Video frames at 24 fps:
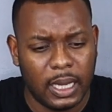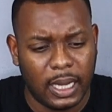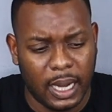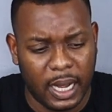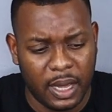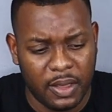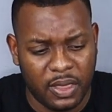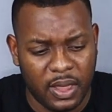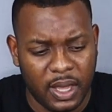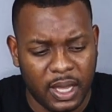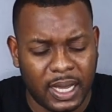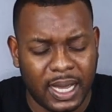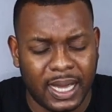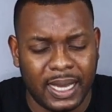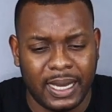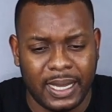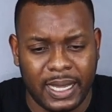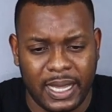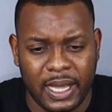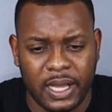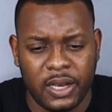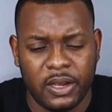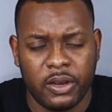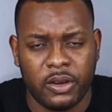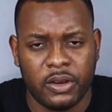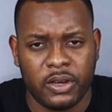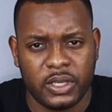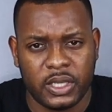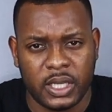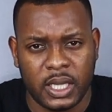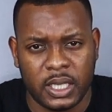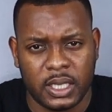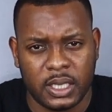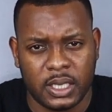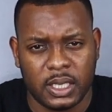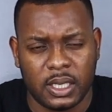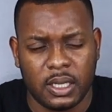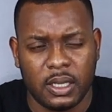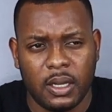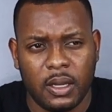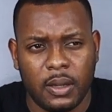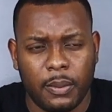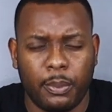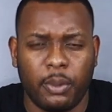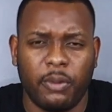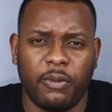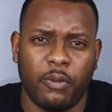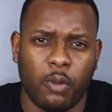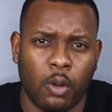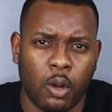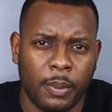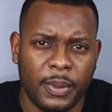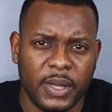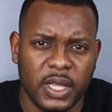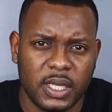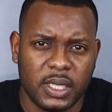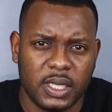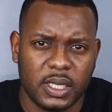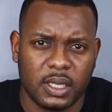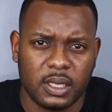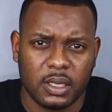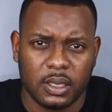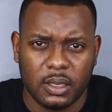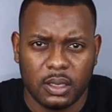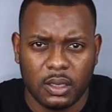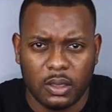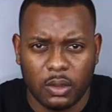I think kind of hinders its performance